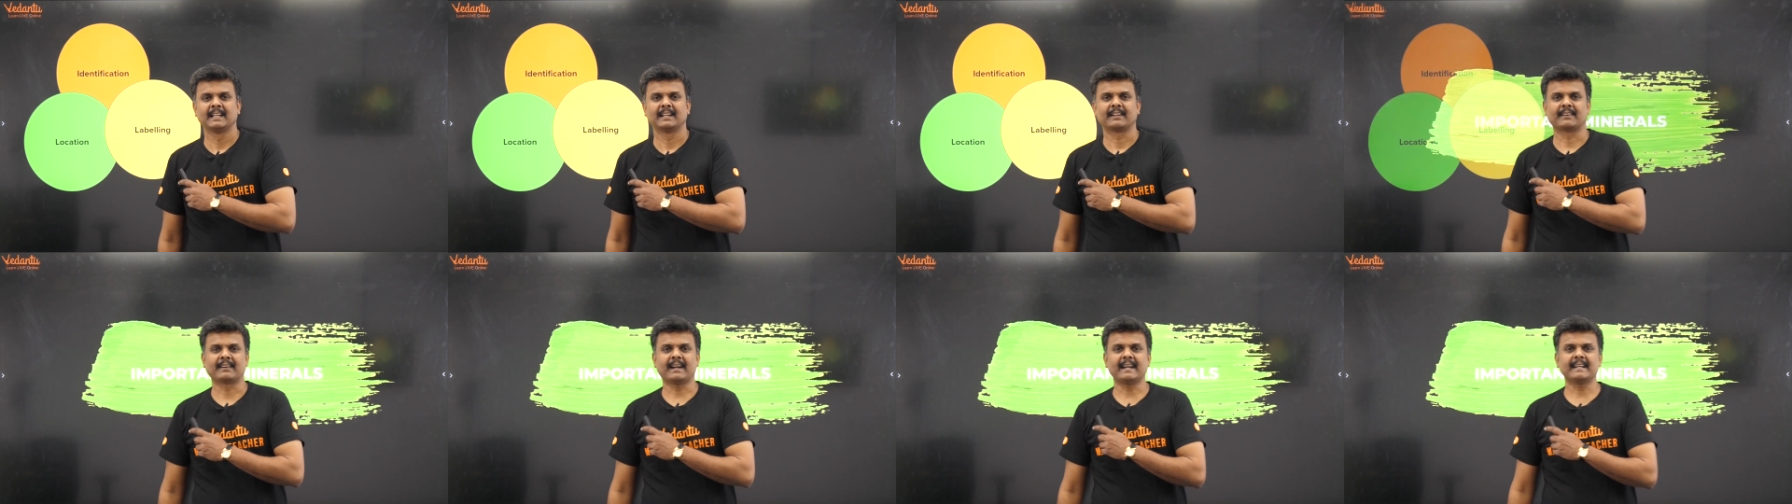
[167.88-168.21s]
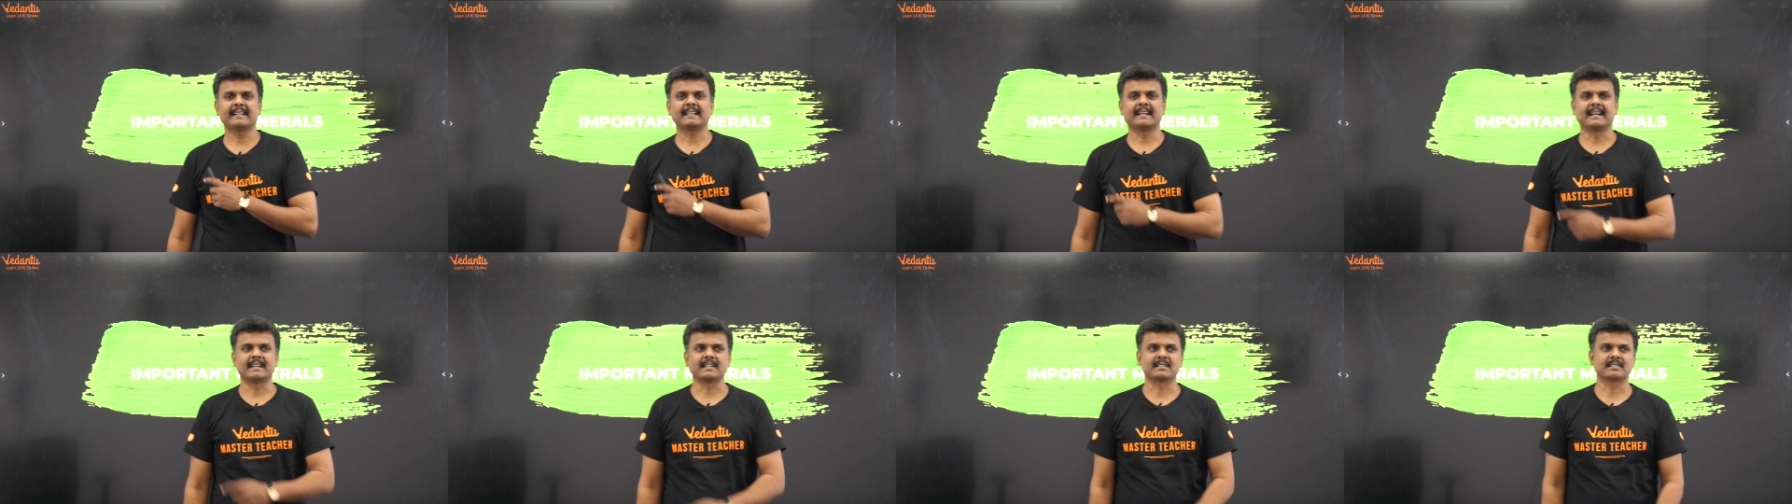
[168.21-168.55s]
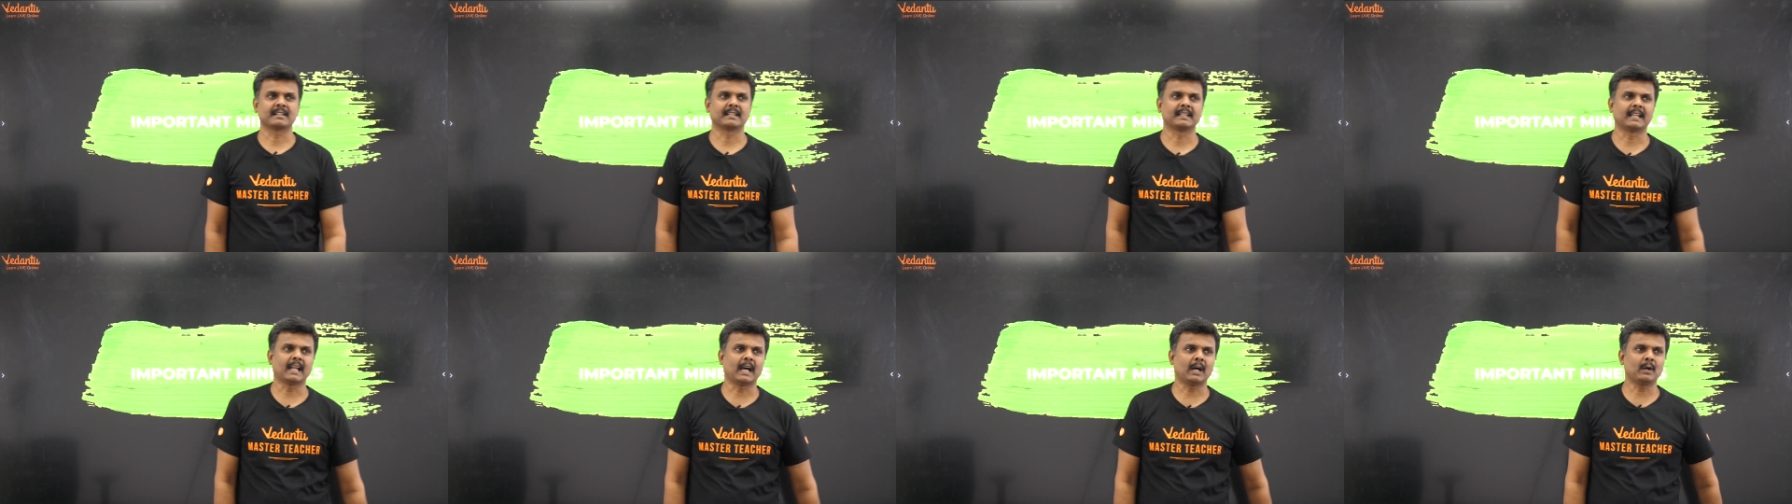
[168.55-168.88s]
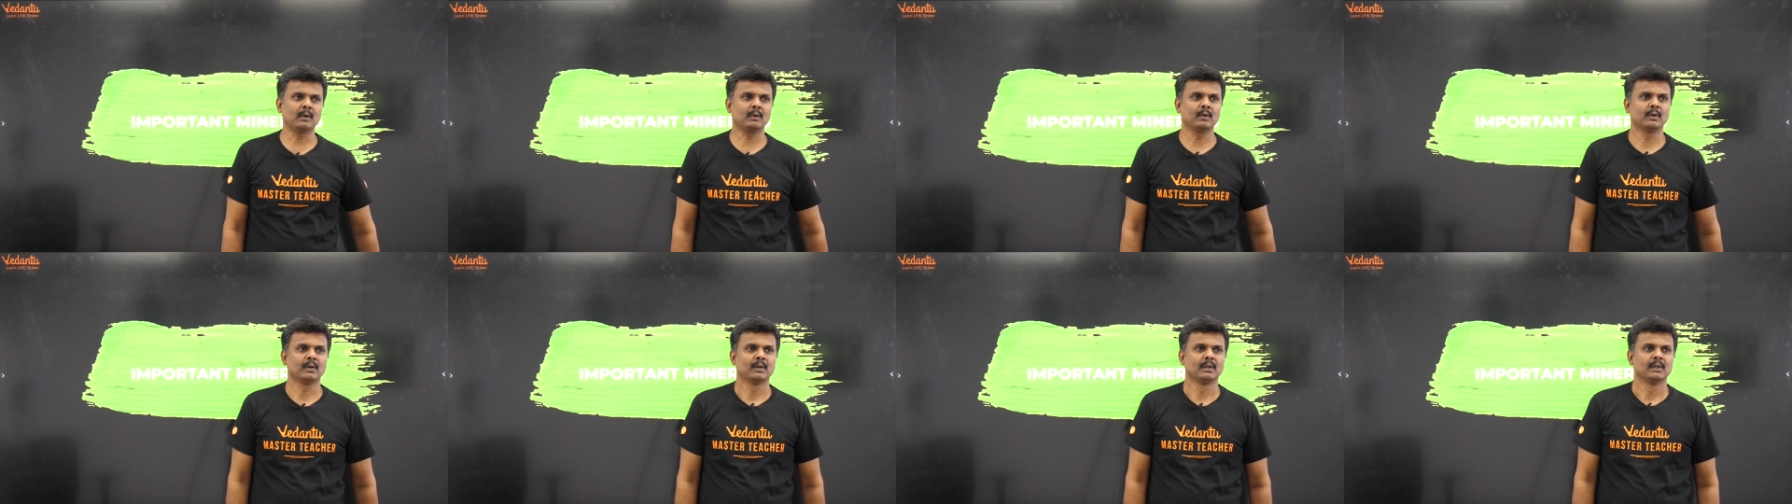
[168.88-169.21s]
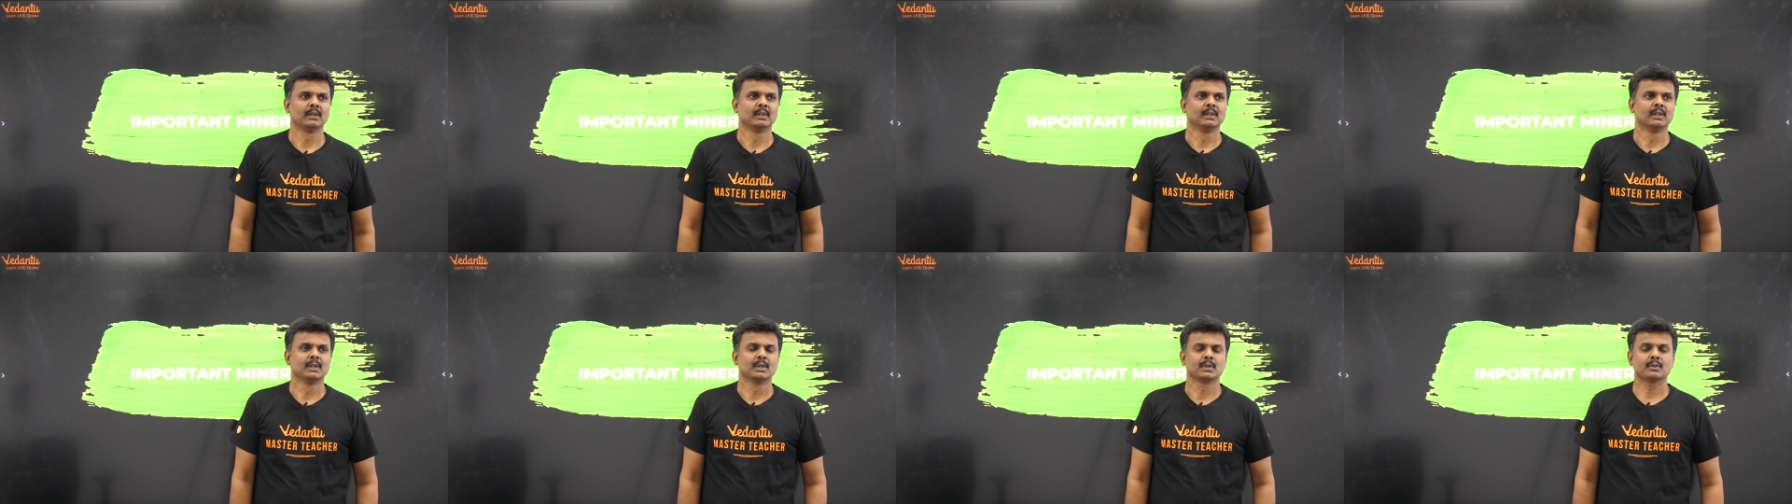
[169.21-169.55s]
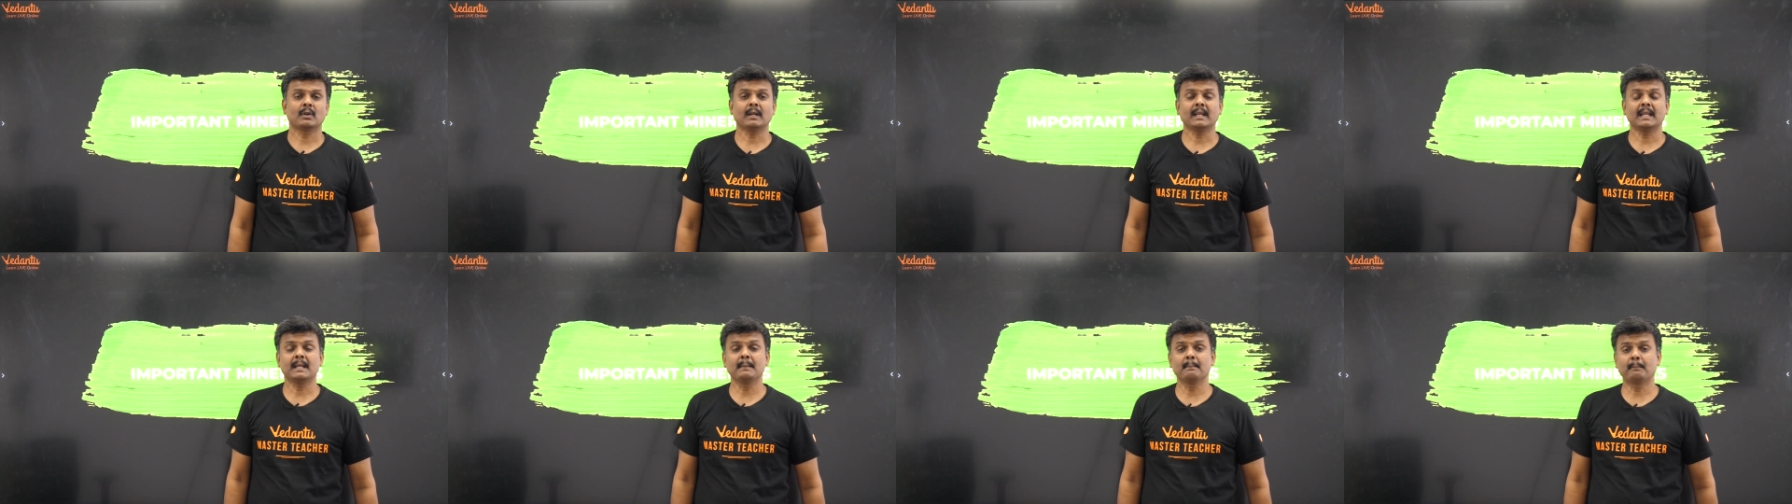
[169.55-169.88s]
Right, guys. Now,
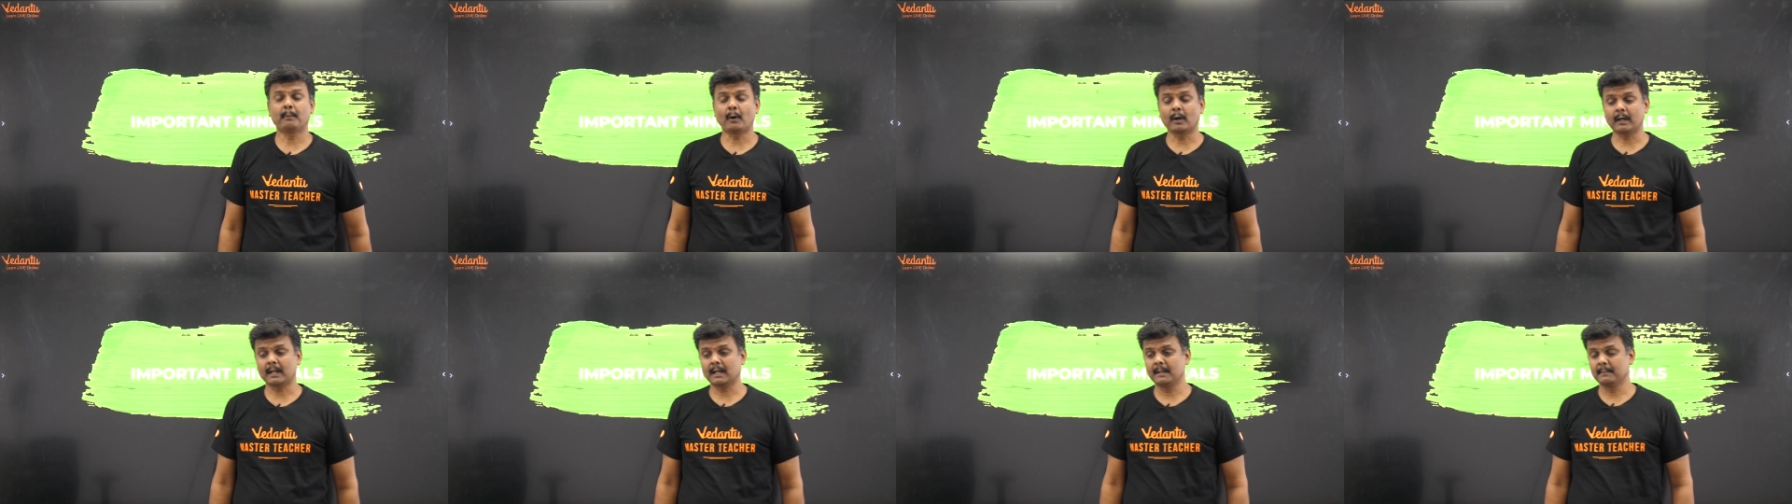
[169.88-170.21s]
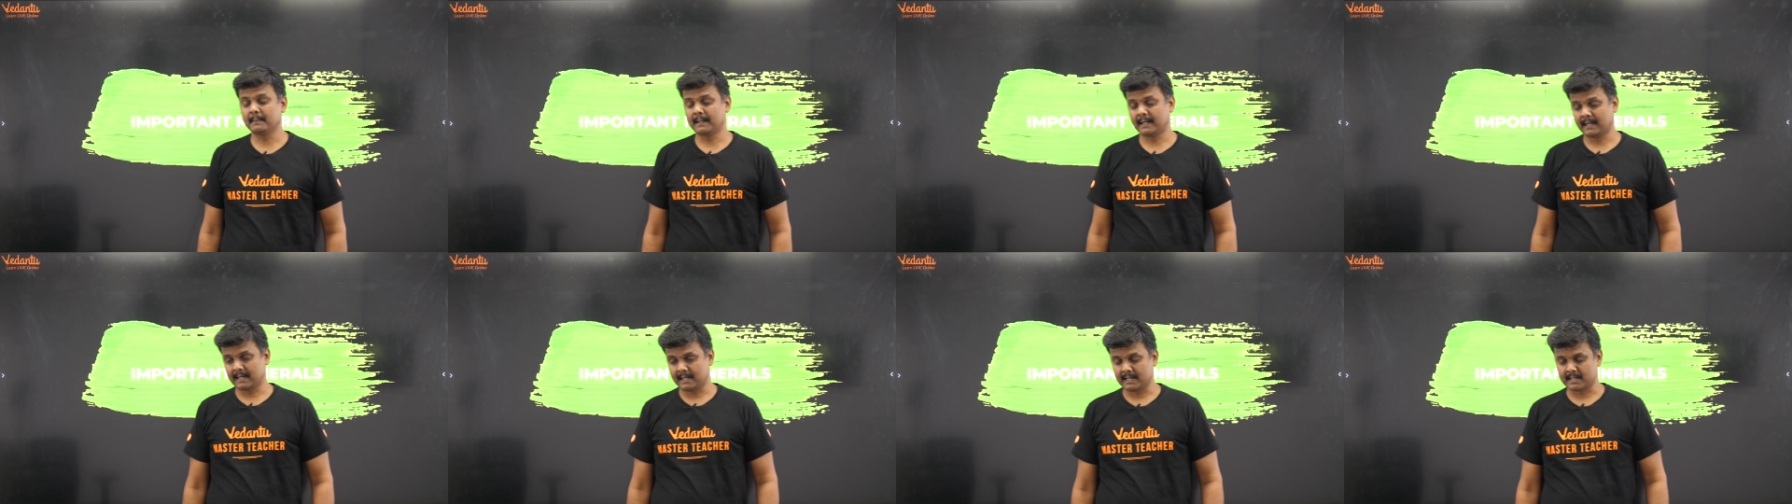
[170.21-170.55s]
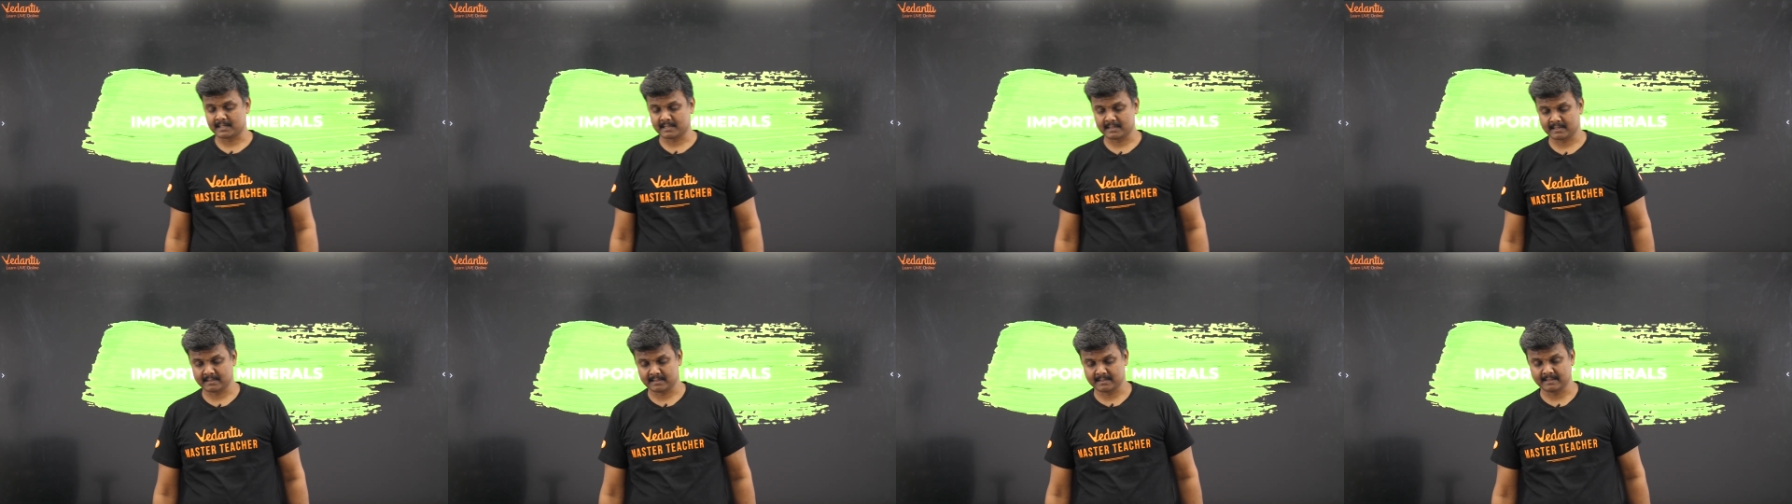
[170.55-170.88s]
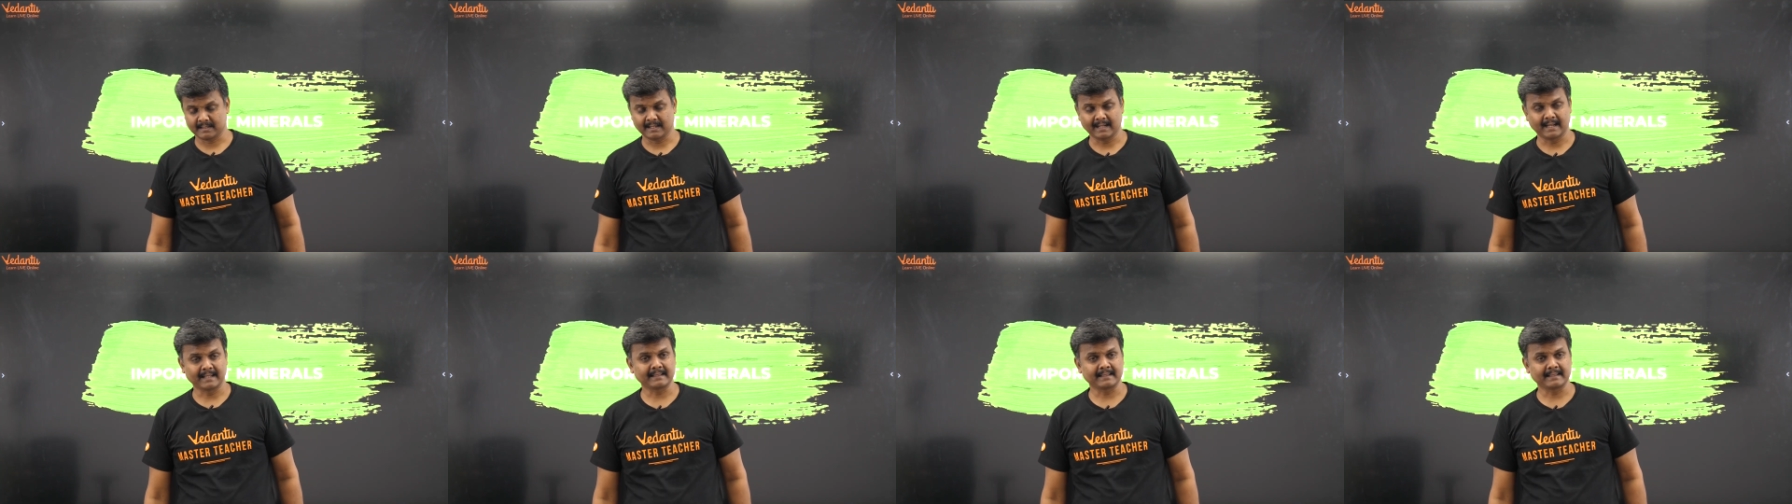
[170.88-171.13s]
so important minerals.